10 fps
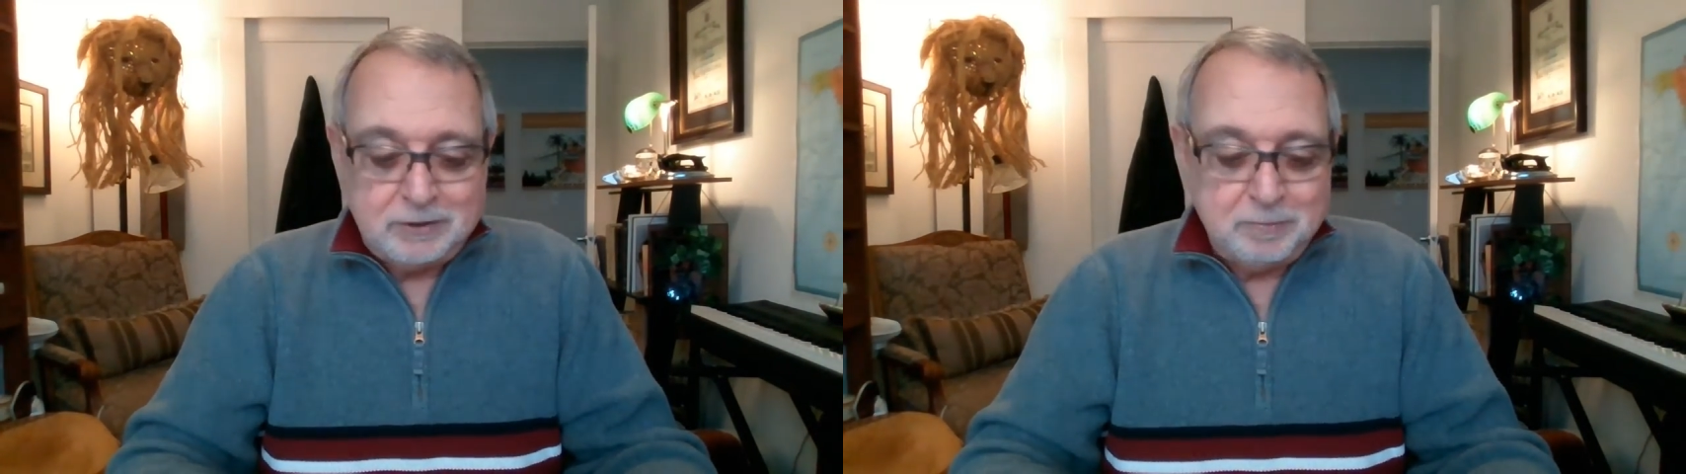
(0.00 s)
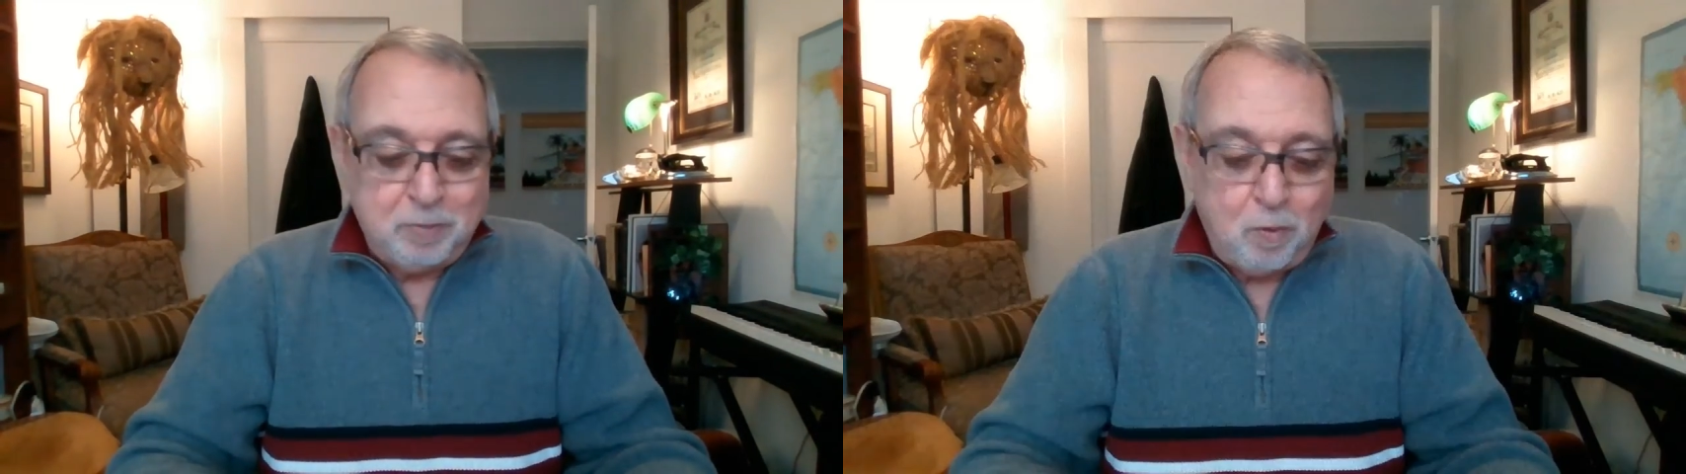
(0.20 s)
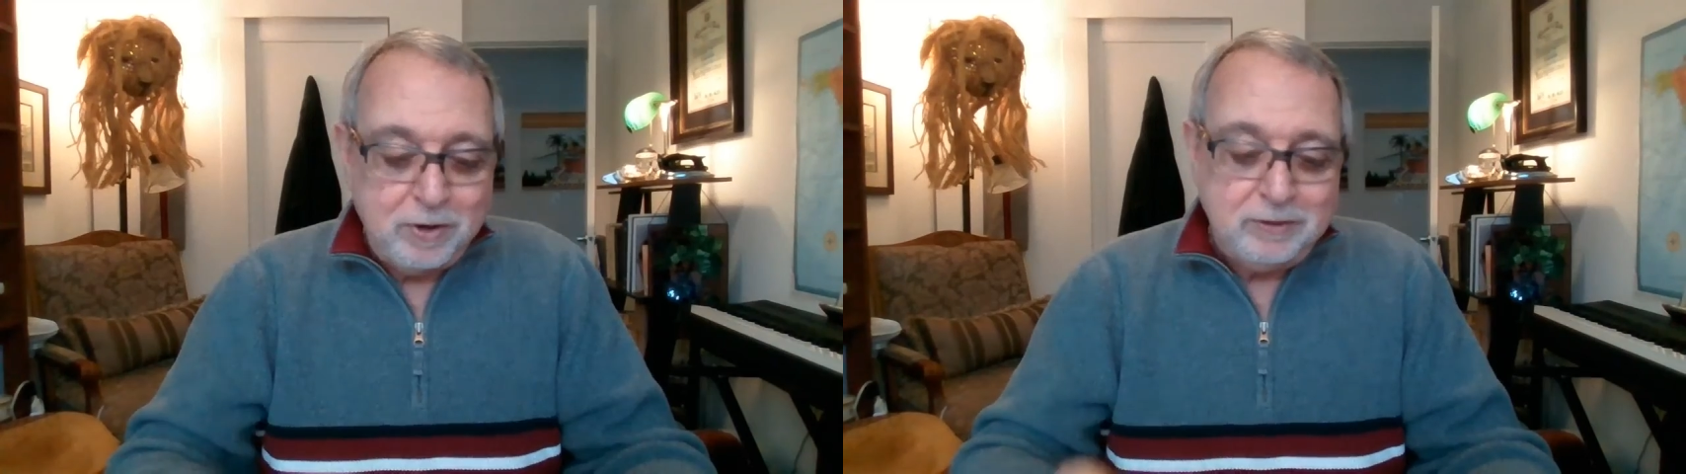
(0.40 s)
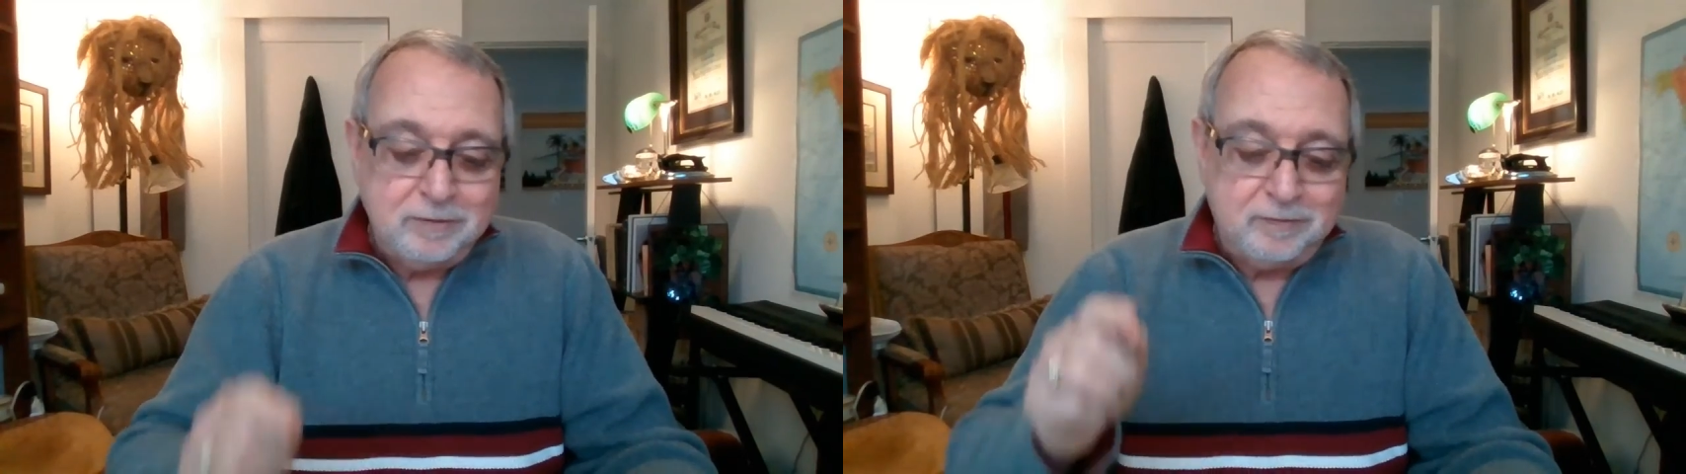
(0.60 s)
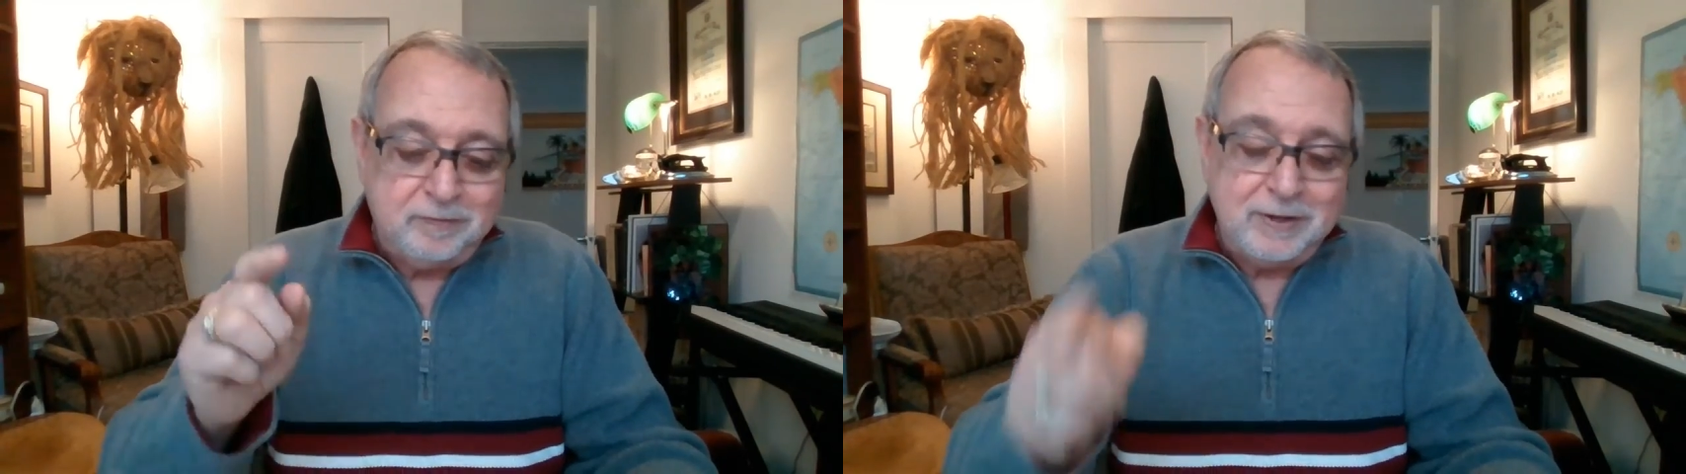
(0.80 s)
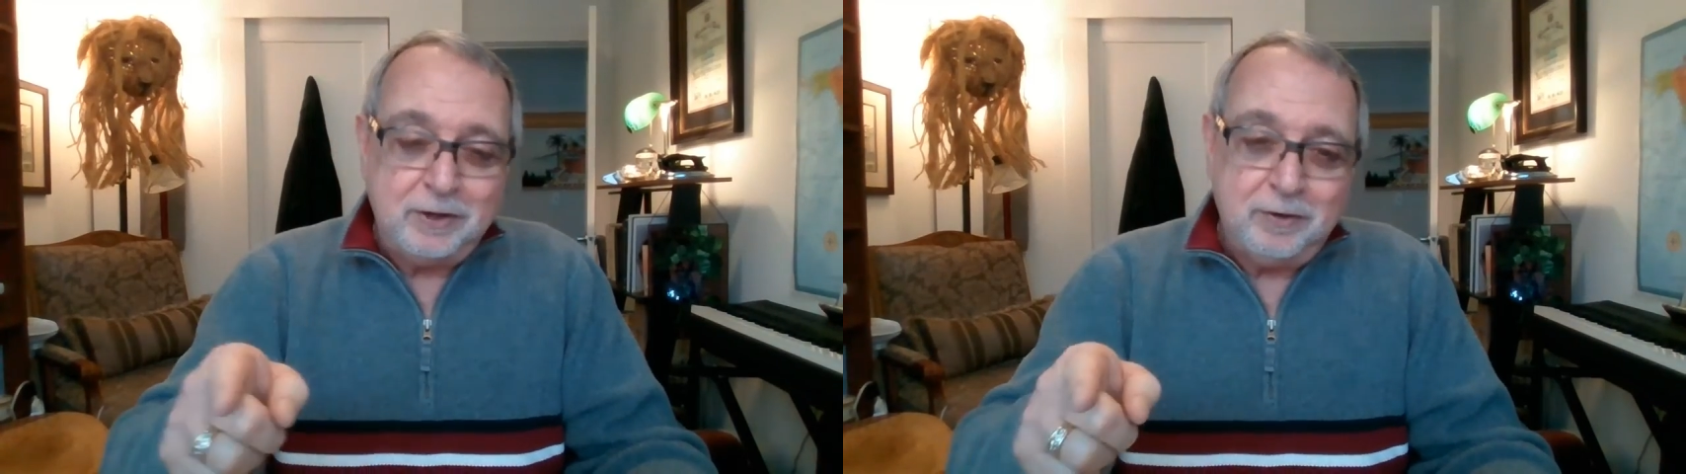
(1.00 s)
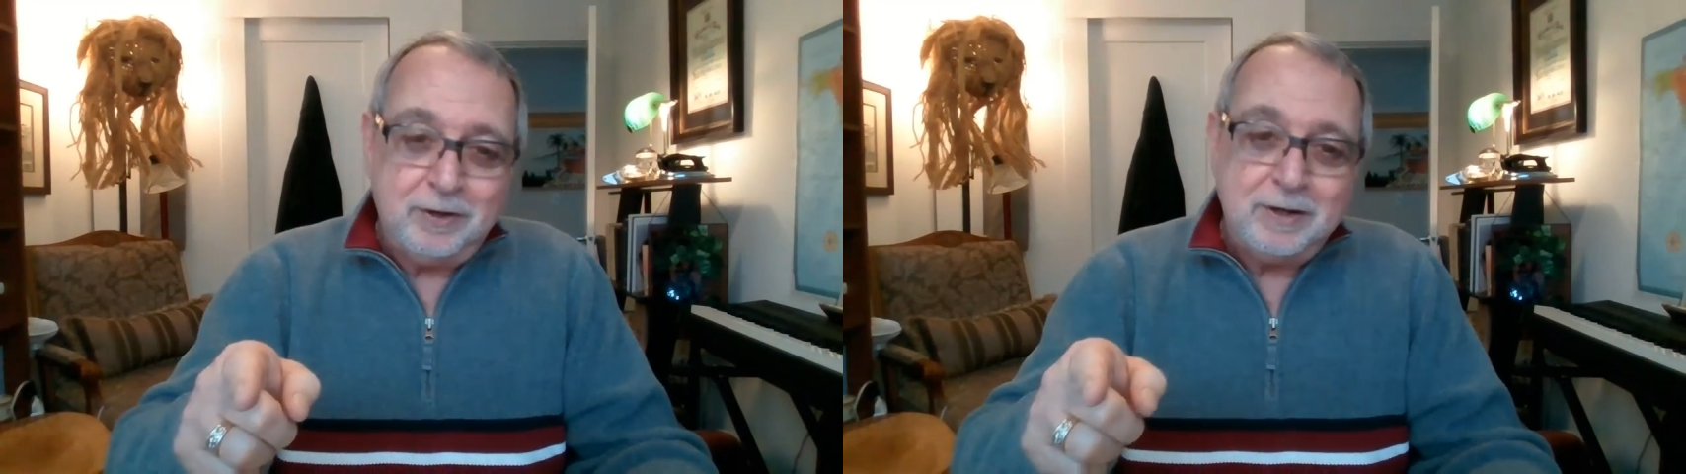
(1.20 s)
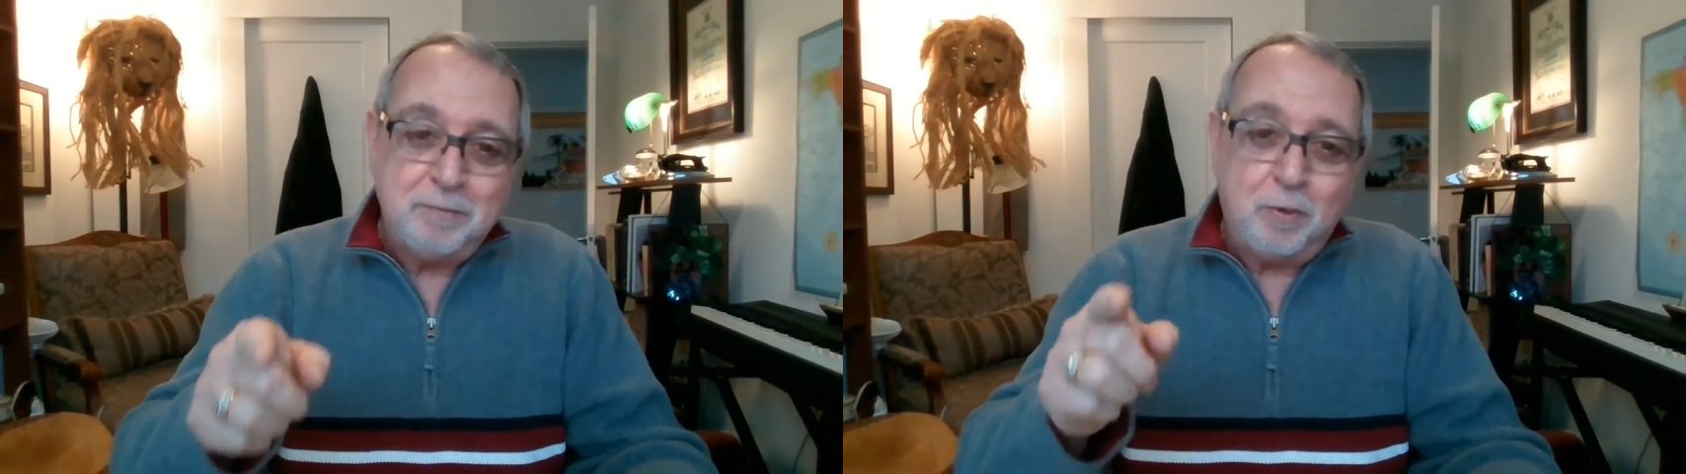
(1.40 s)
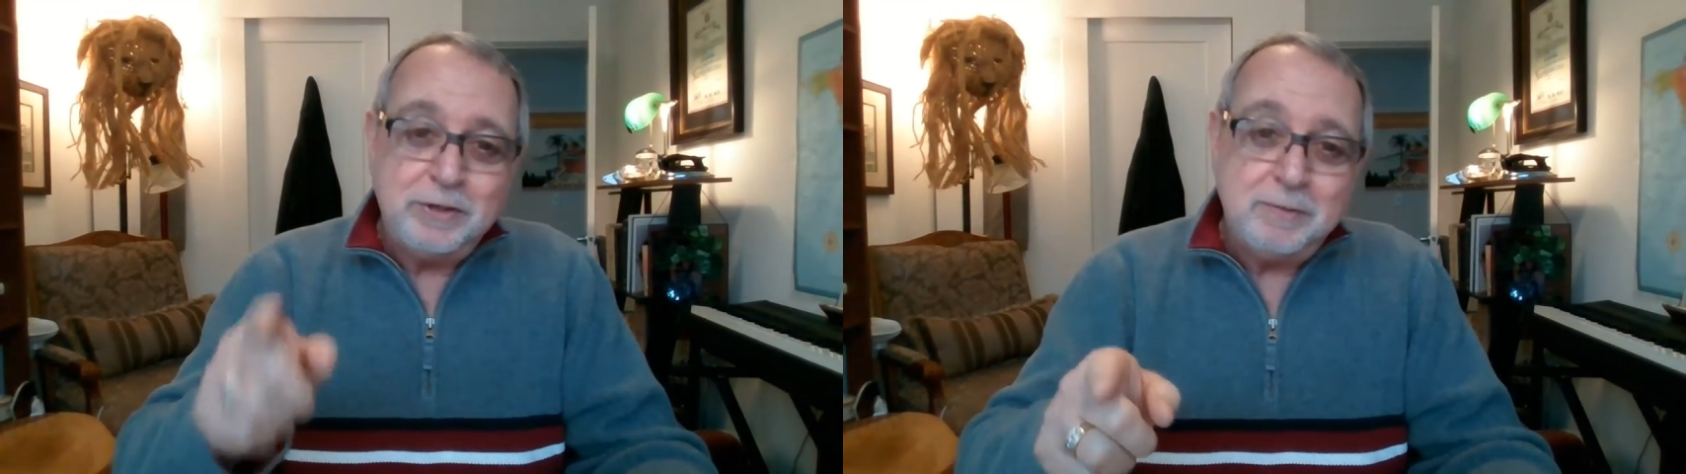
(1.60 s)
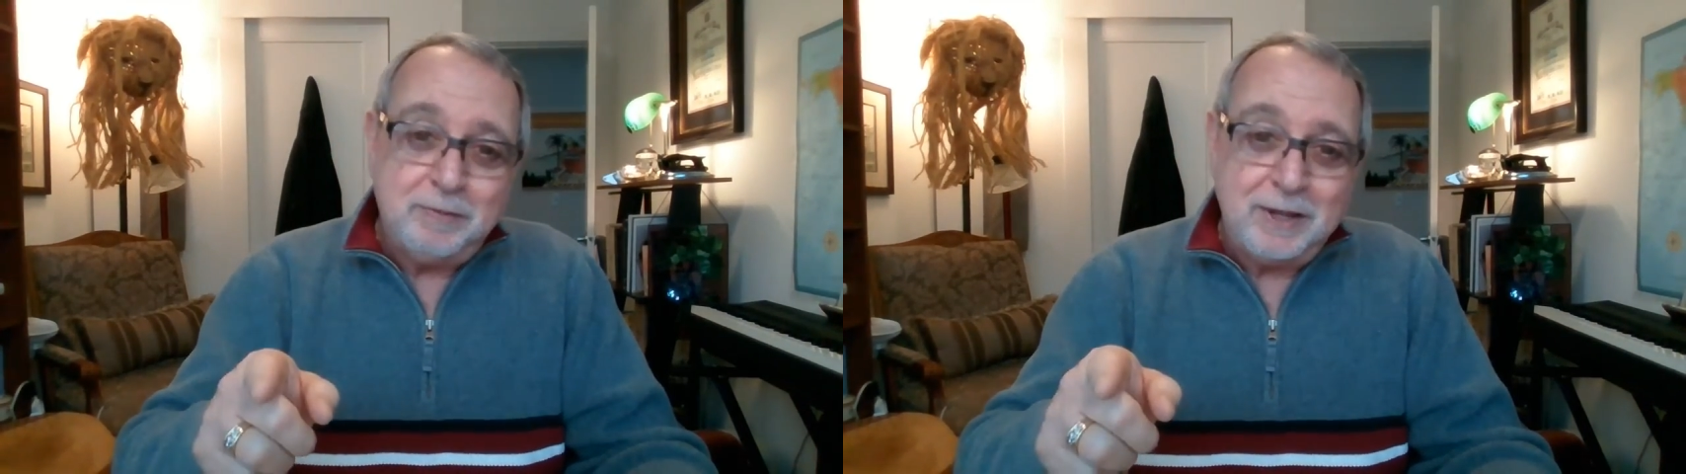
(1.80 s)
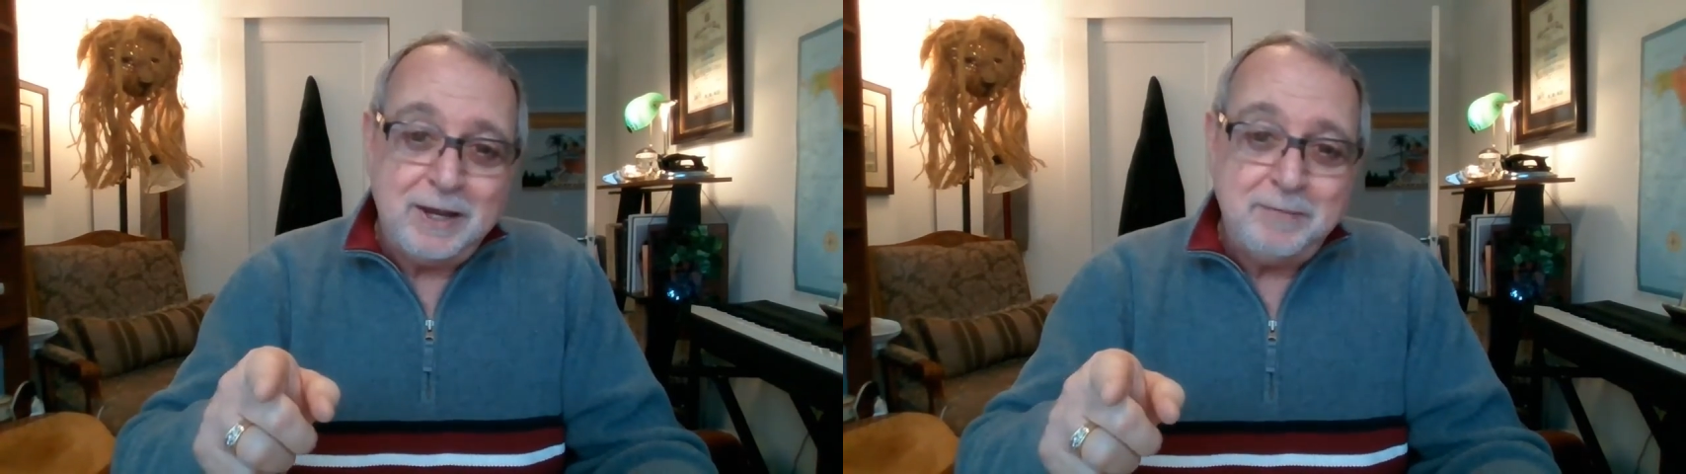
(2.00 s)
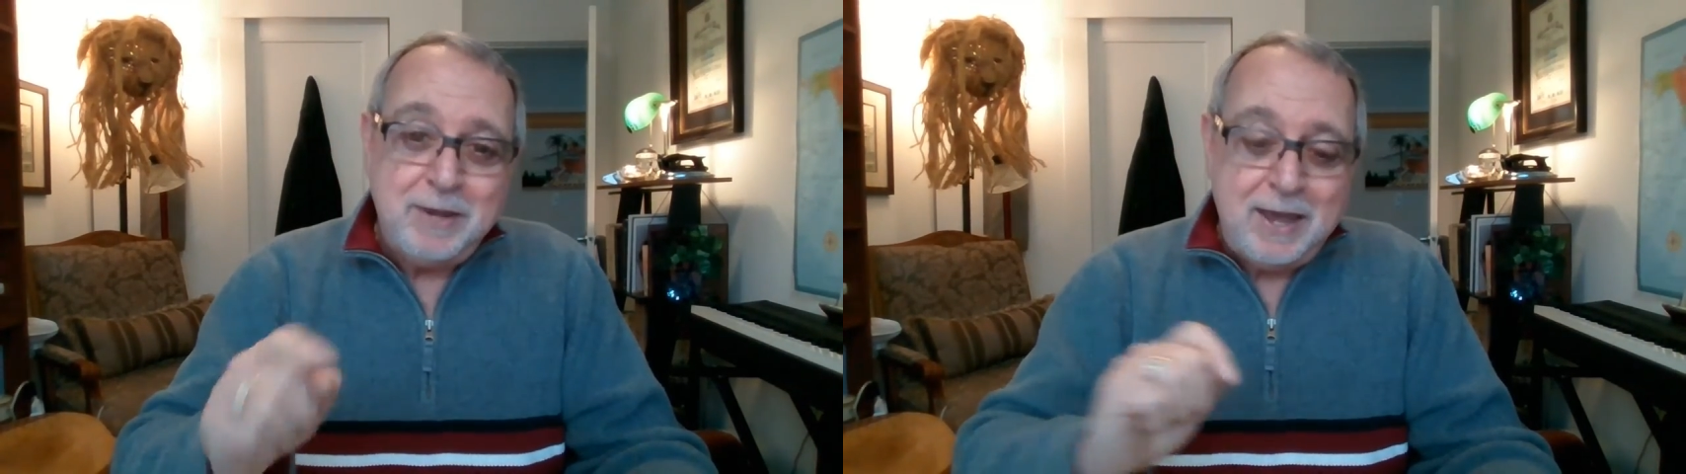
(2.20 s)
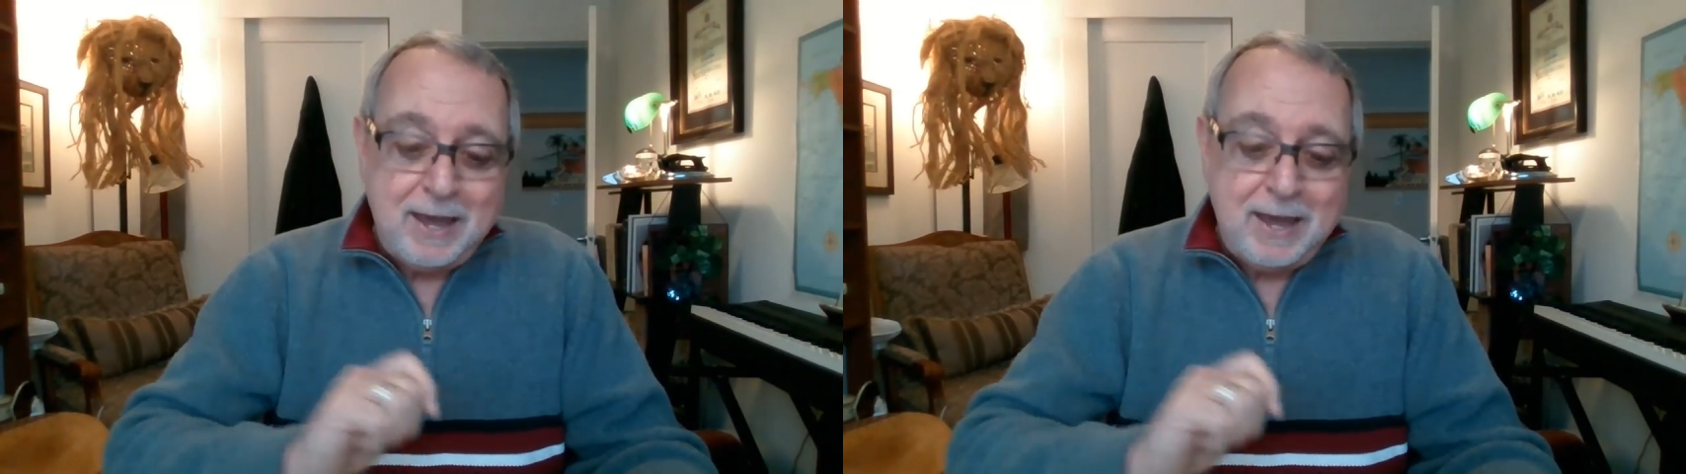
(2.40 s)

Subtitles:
to point the finger and to point the blame